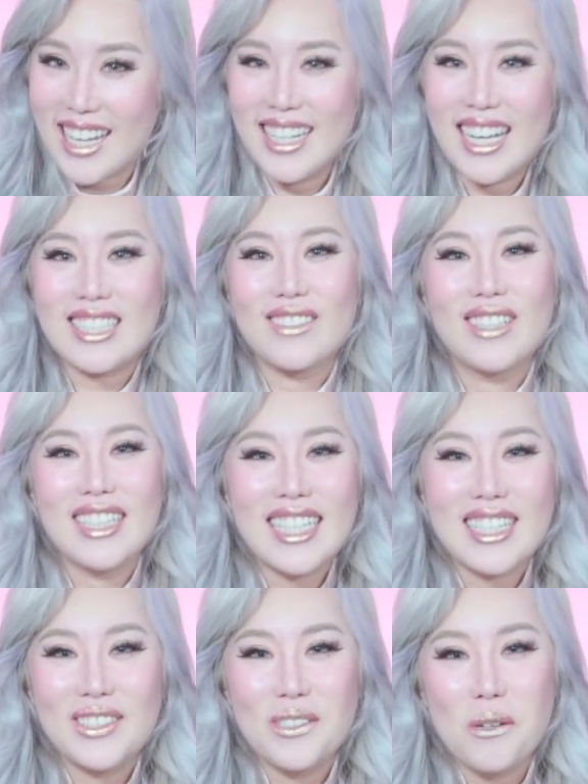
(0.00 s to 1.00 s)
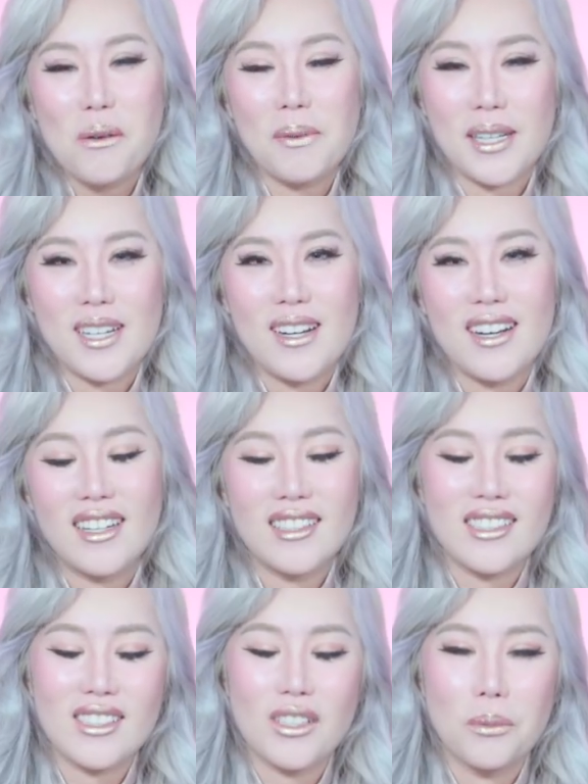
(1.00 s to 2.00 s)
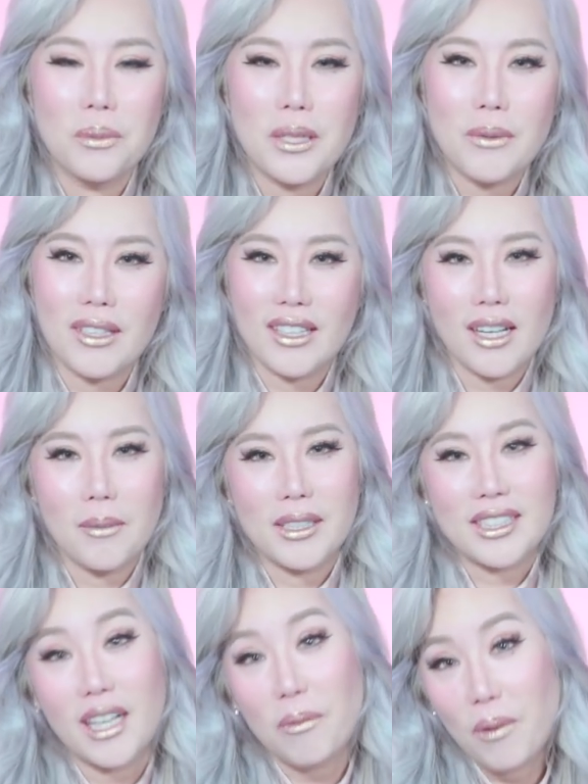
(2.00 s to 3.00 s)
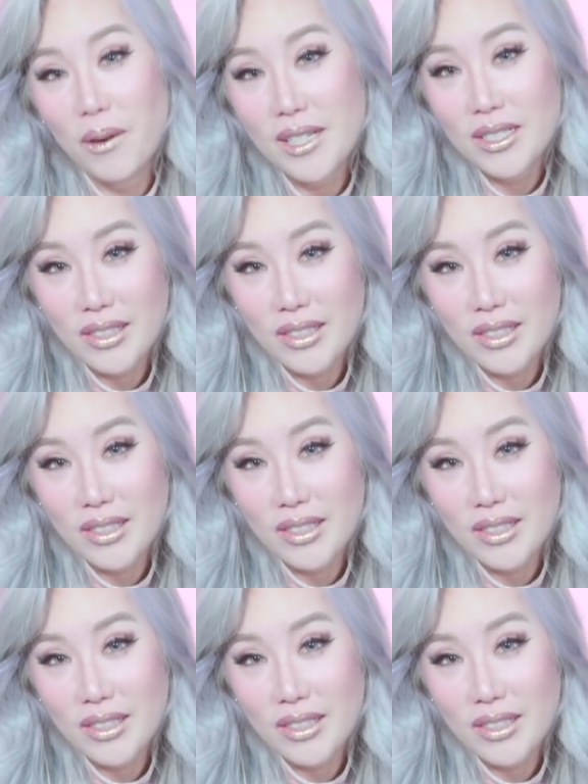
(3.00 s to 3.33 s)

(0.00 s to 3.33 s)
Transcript: and that's really cool because normally when you think about Singaporeans,